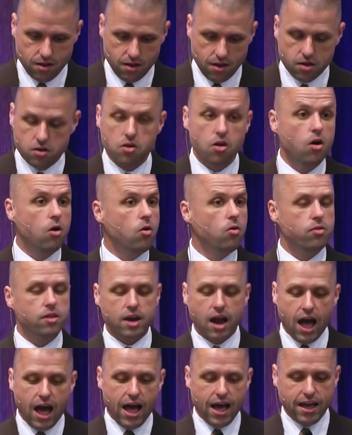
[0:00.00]
and know
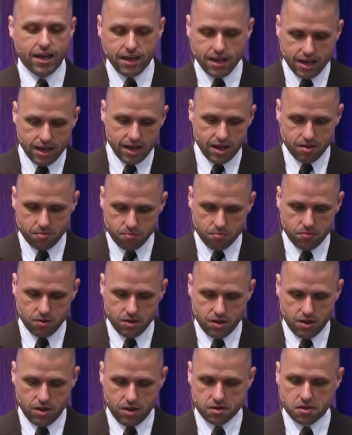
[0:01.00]
that I am
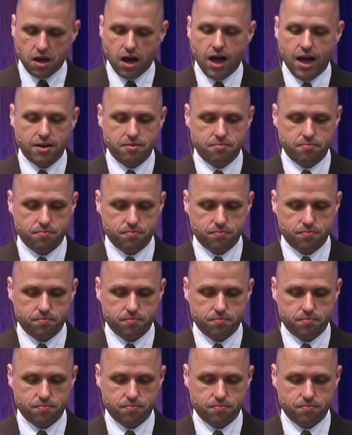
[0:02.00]
God.